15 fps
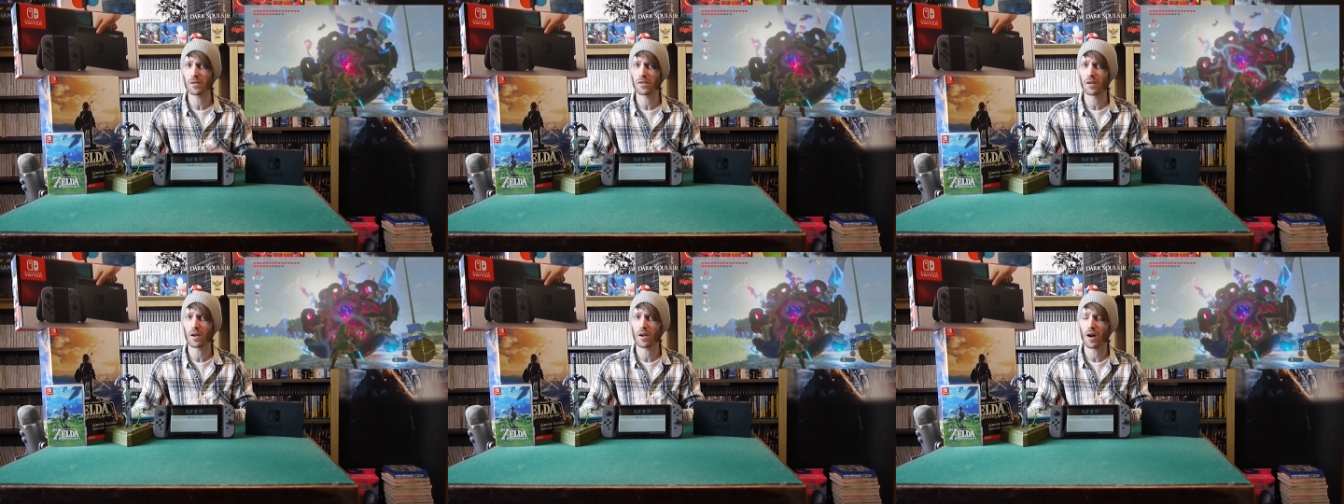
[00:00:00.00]

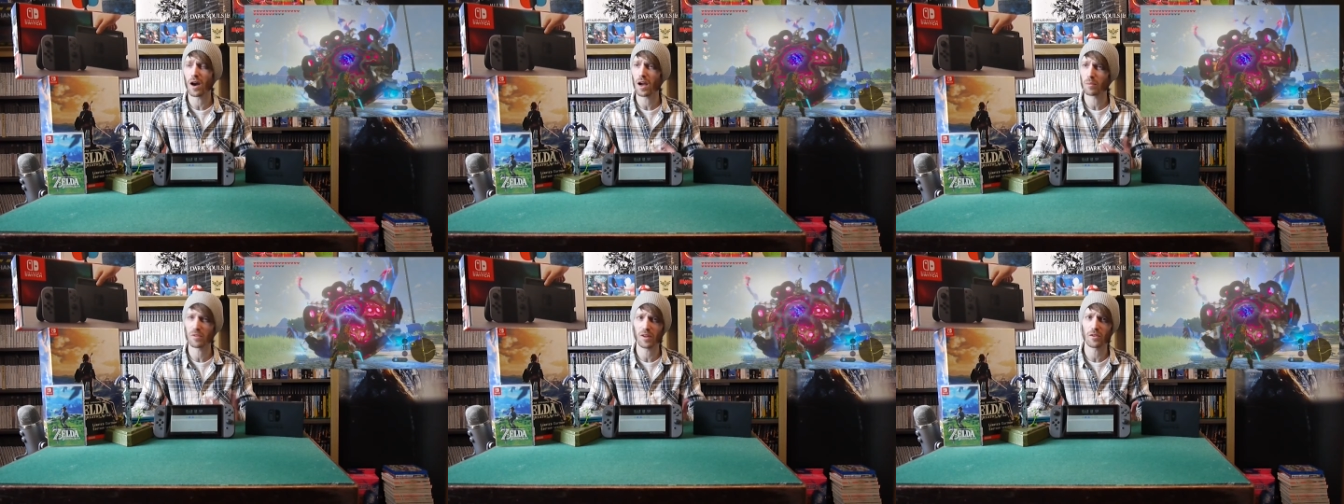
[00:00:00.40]
so
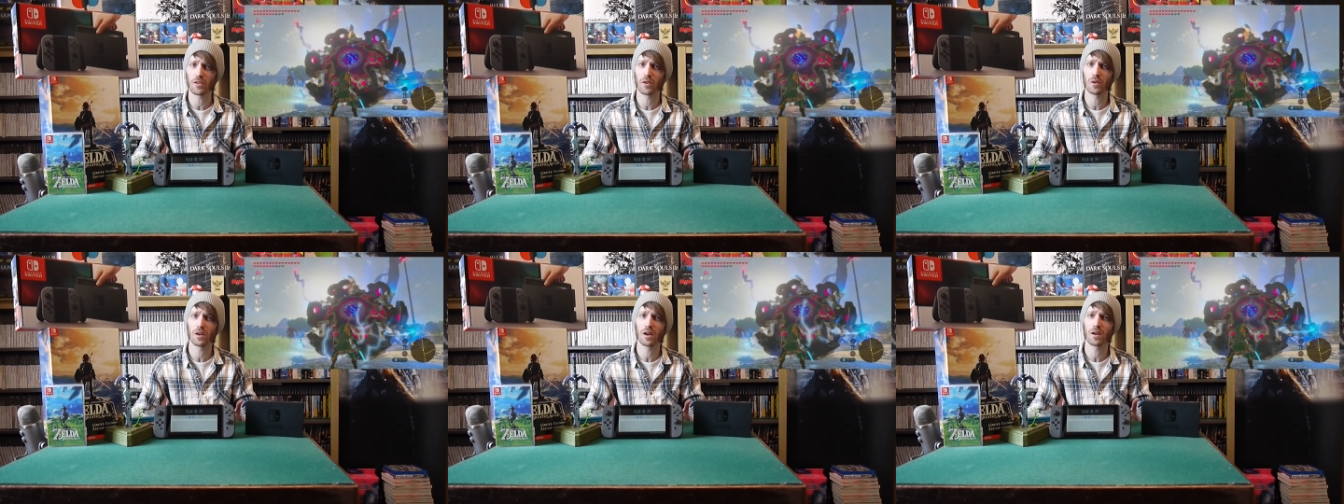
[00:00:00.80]
I Am
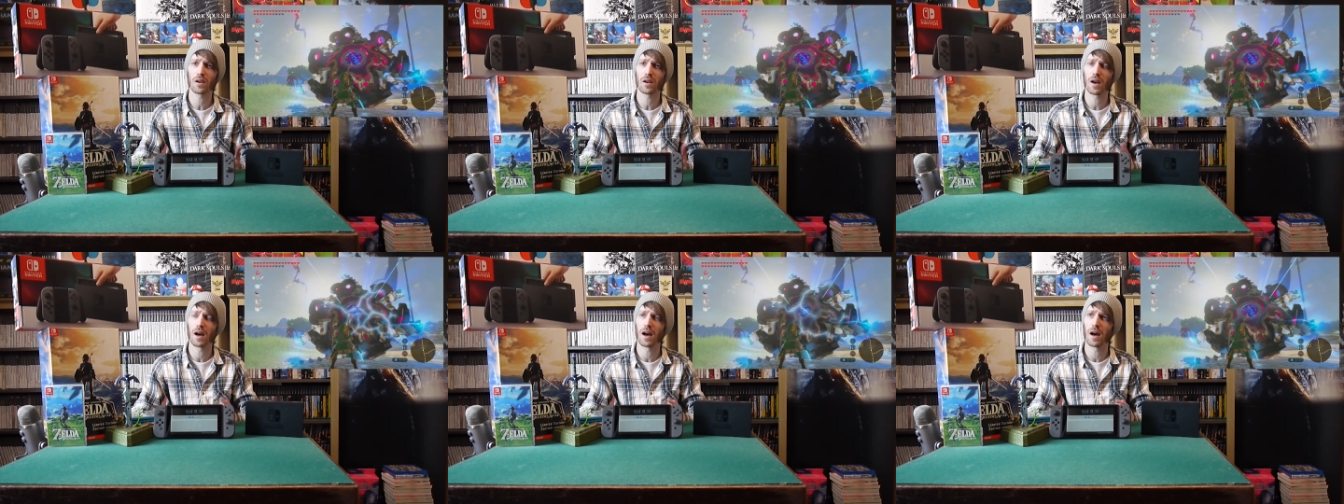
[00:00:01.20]

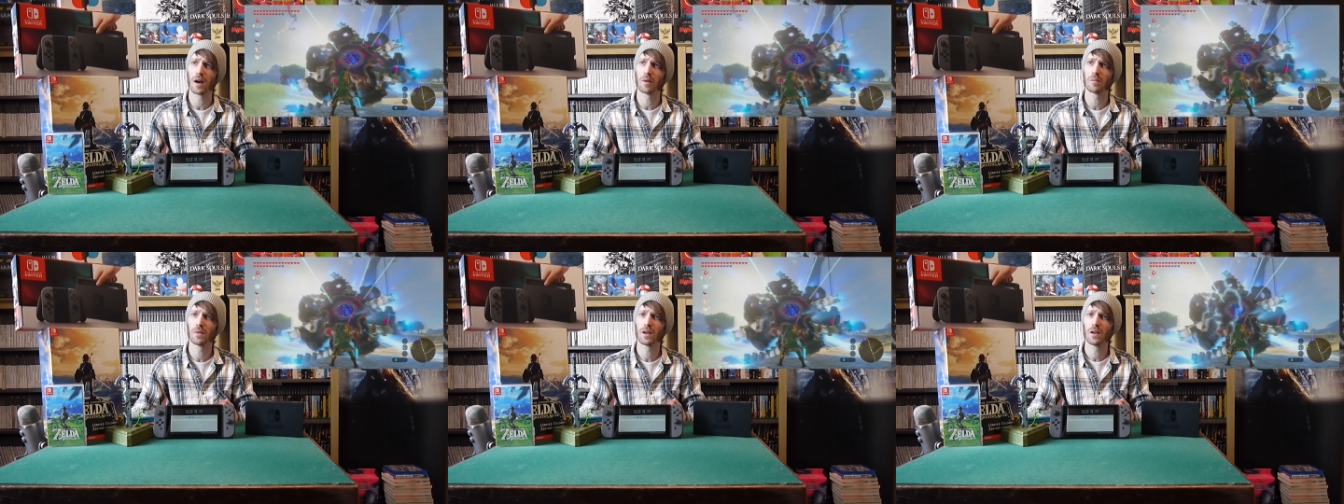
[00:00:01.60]

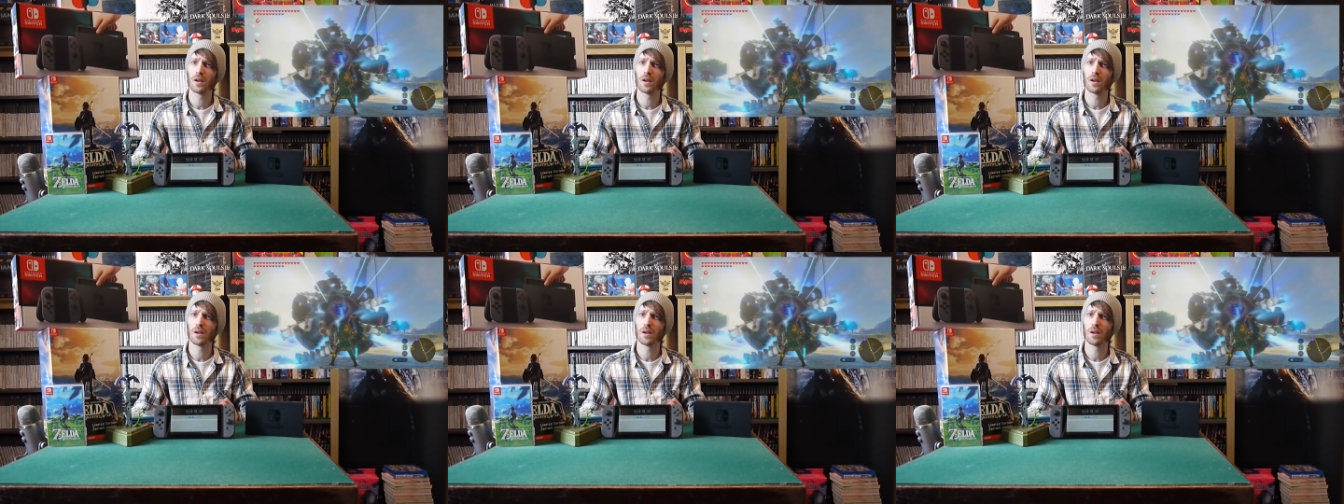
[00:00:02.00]
Setsuna.